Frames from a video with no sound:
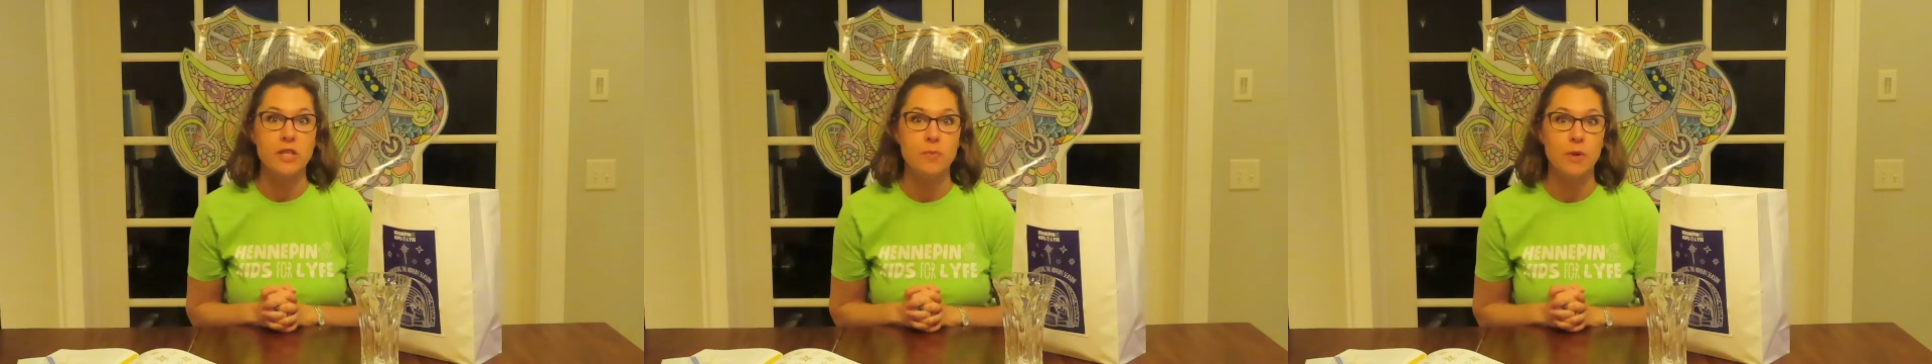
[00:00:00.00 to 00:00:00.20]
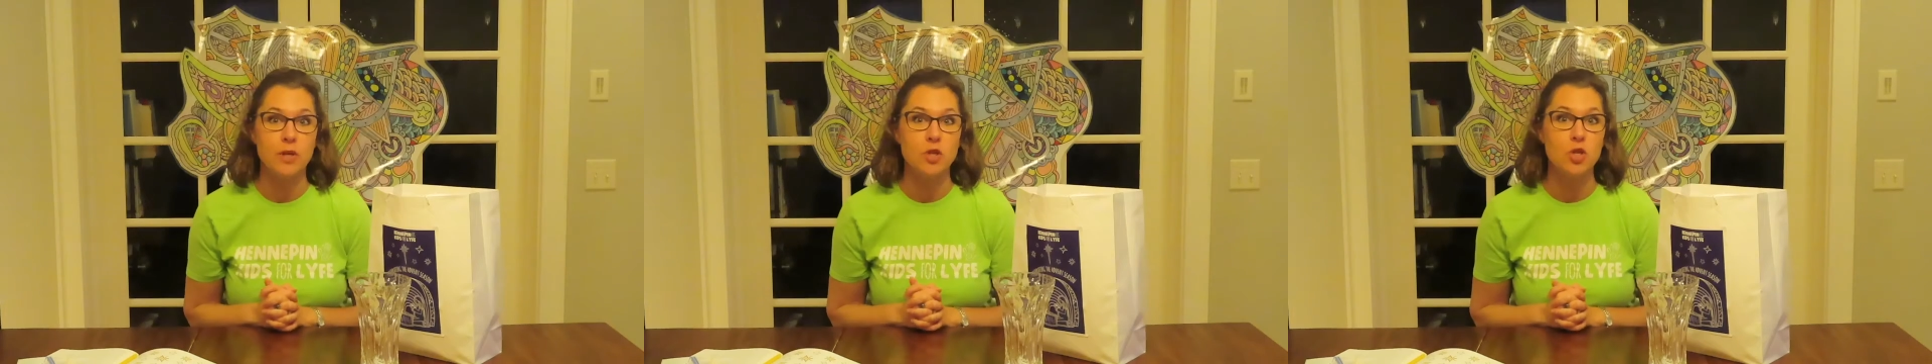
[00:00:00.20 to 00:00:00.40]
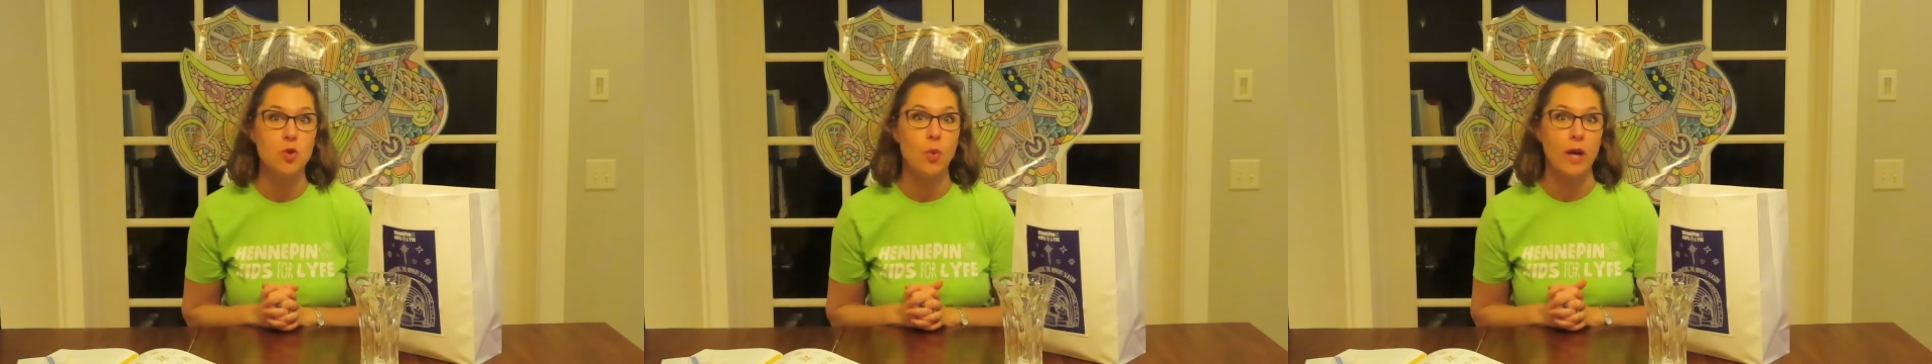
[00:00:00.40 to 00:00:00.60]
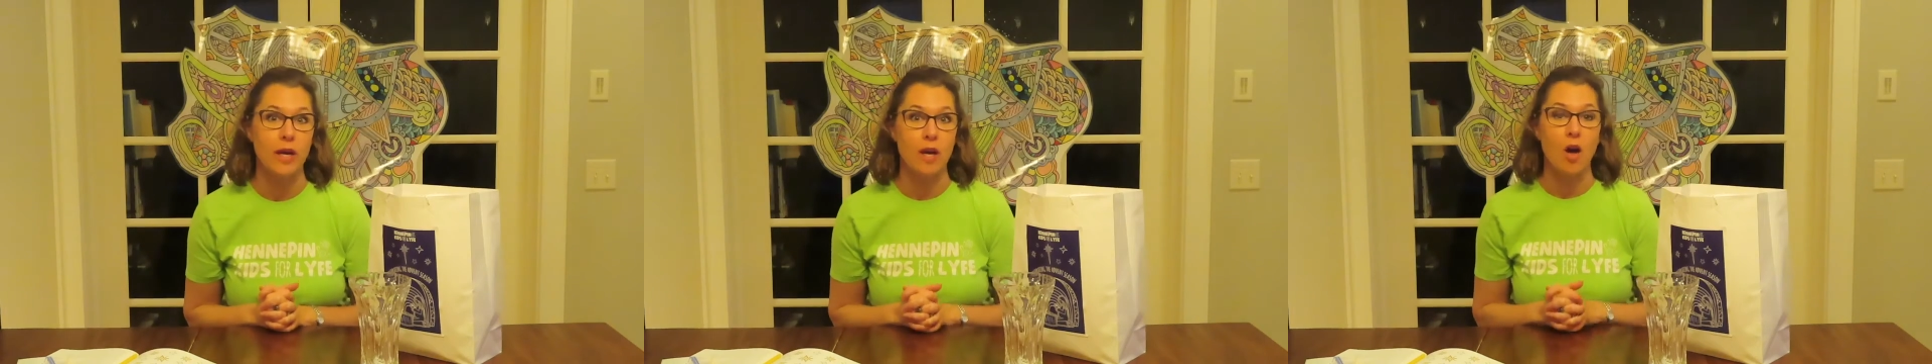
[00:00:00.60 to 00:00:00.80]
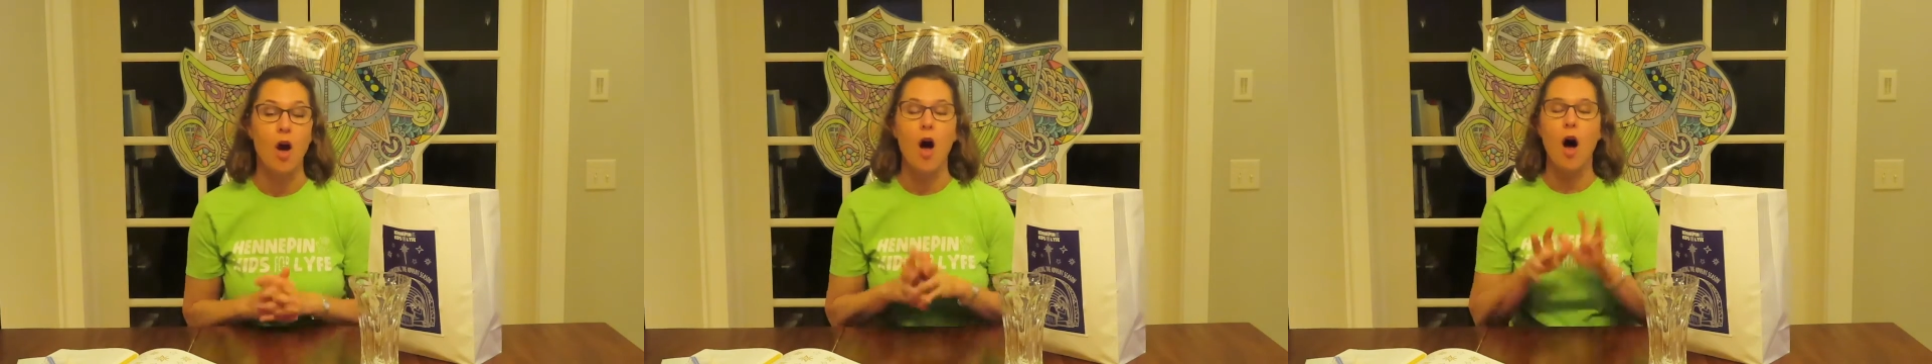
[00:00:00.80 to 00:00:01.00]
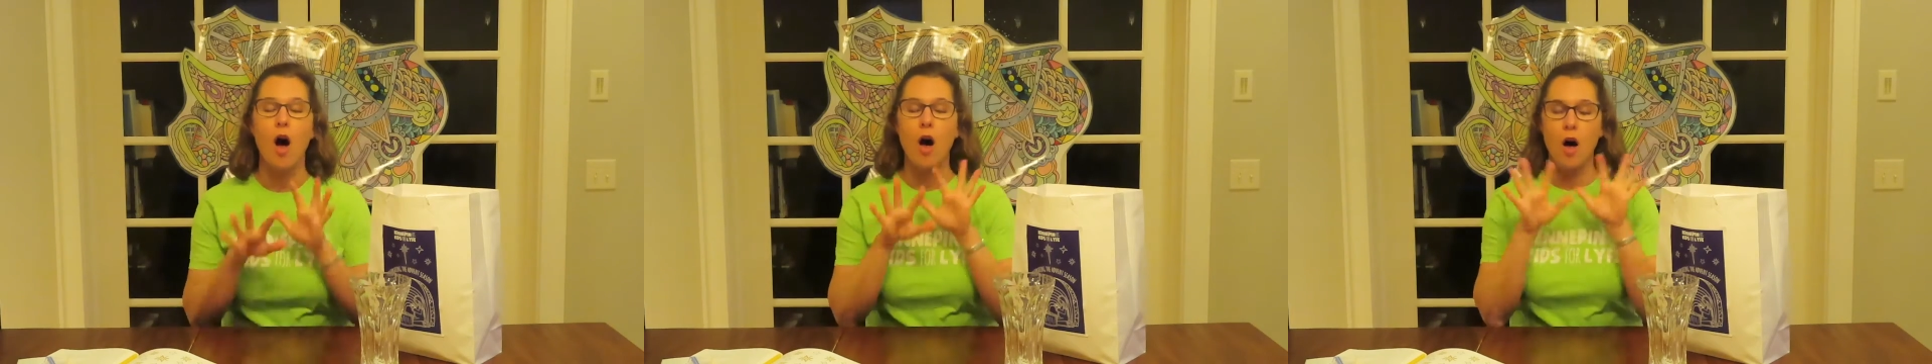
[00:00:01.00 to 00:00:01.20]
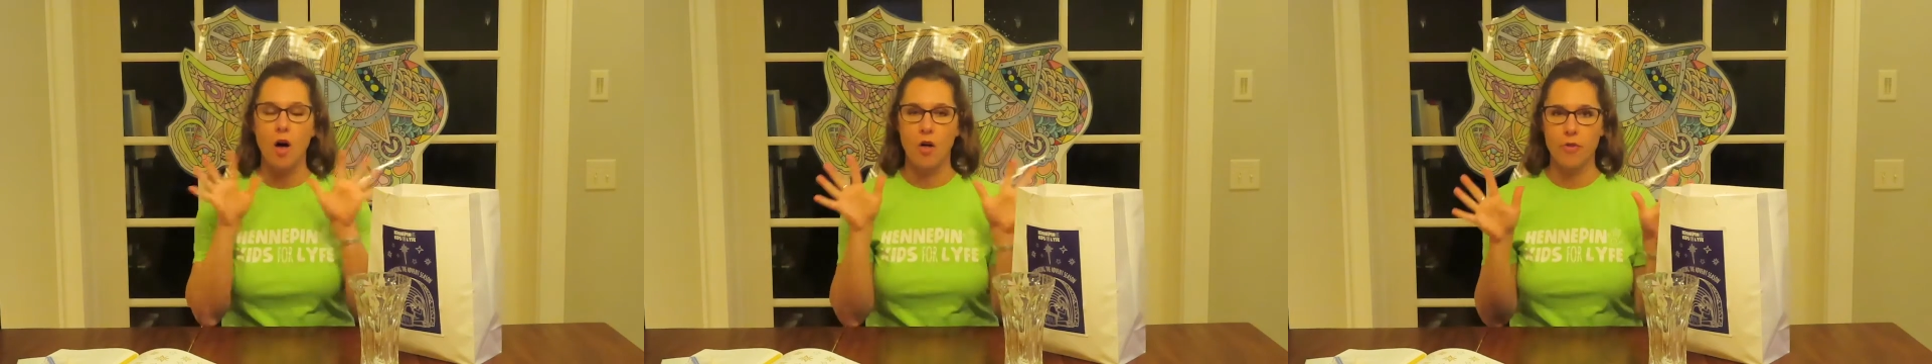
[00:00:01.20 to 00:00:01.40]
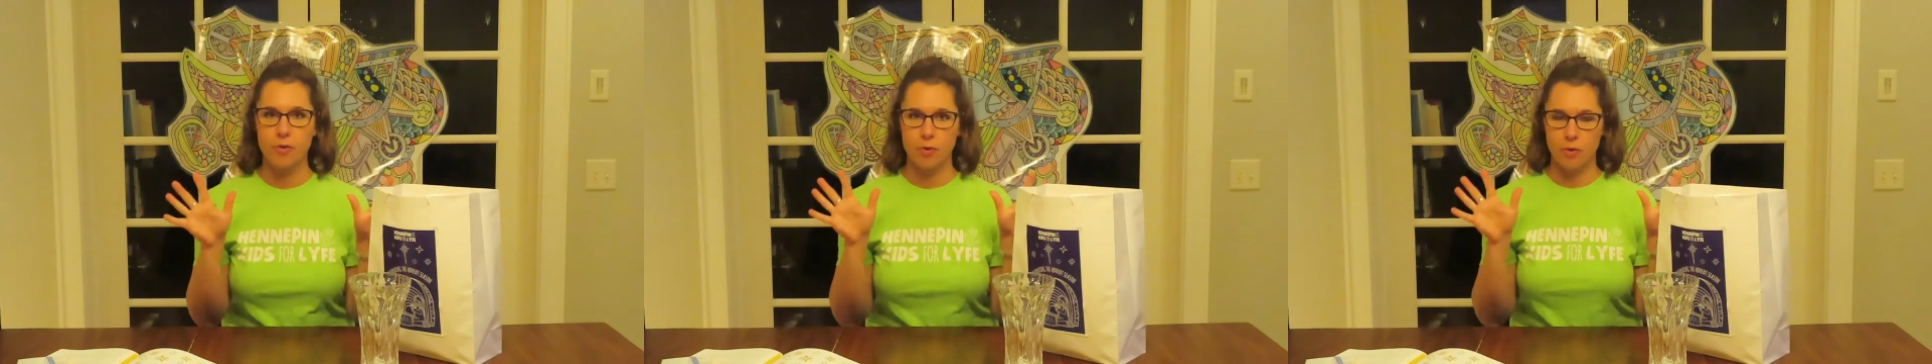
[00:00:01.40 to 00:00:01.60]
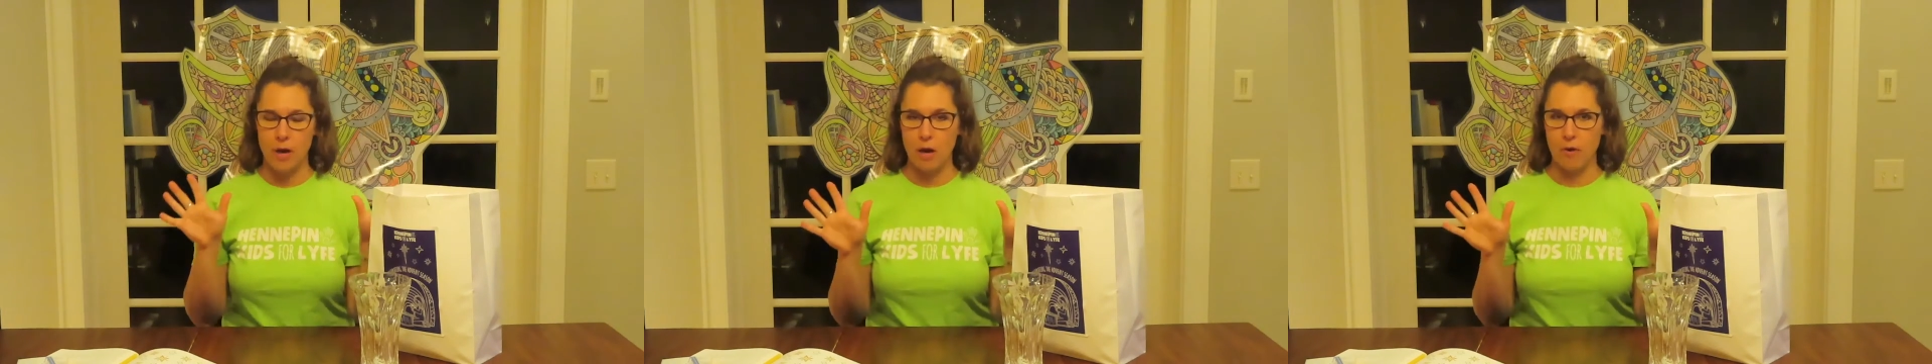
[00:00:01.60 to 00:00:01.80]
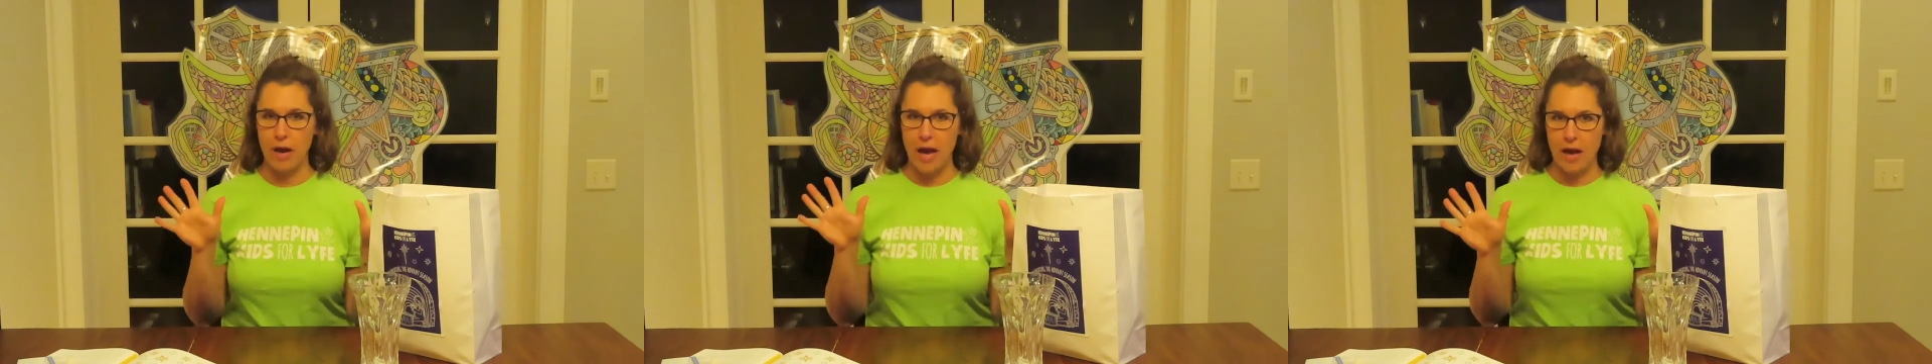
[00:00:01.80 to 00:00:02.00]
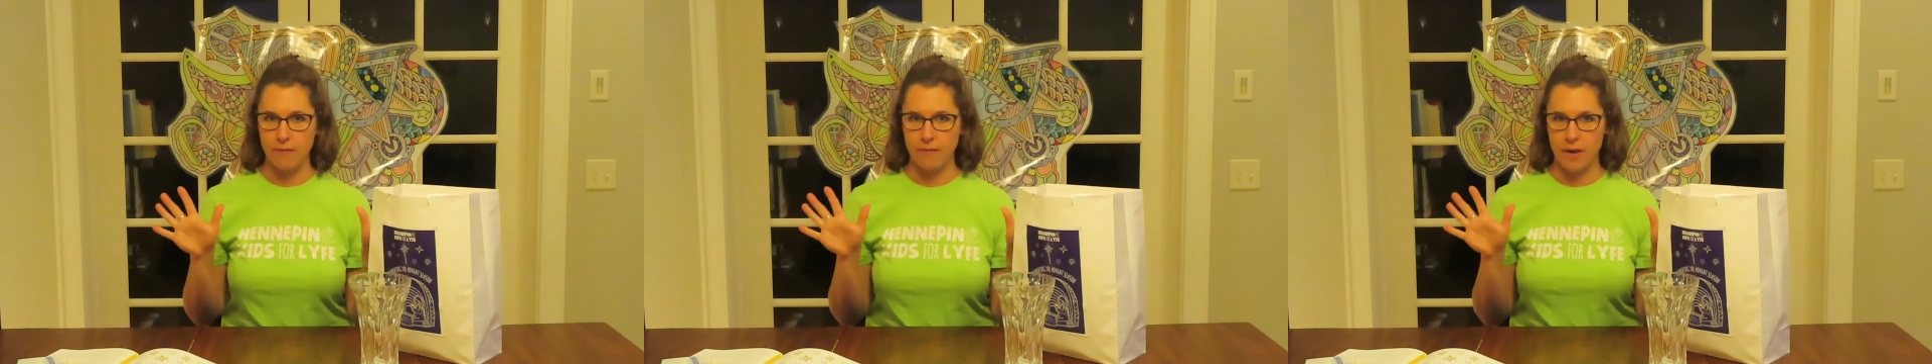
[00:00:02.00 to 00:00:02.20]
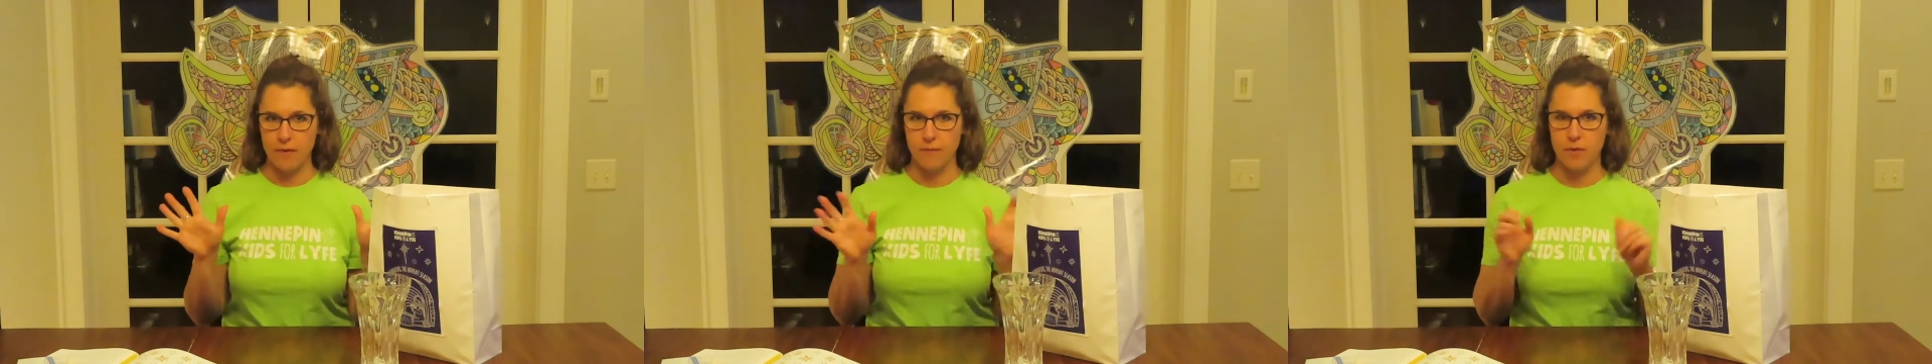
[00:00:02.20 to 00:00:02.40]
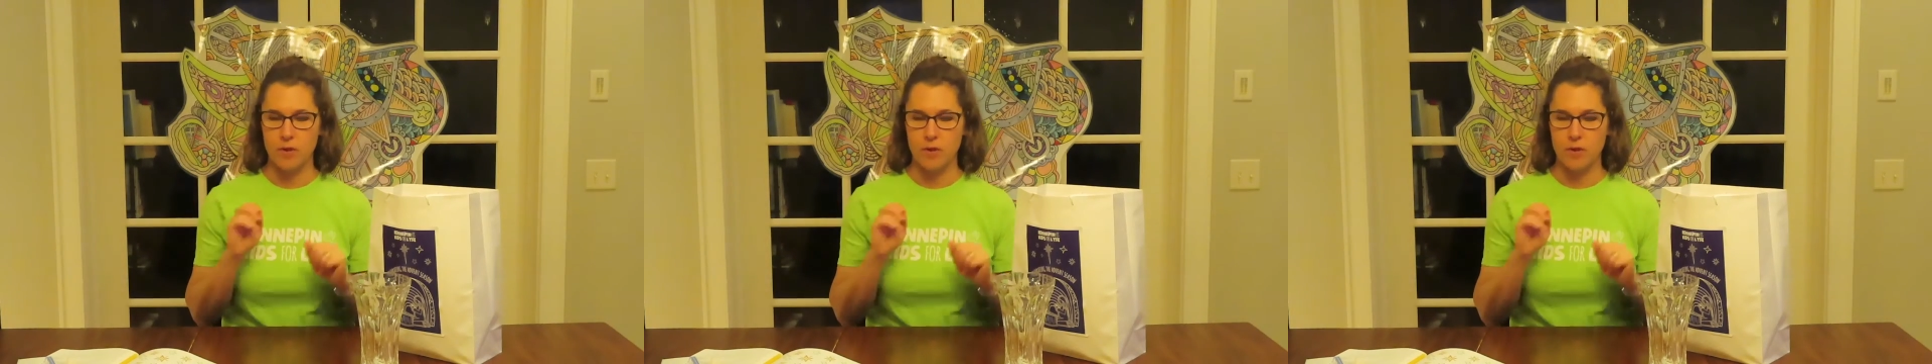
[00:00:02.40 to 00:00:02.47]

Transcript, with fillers: to be doing all throughout Advent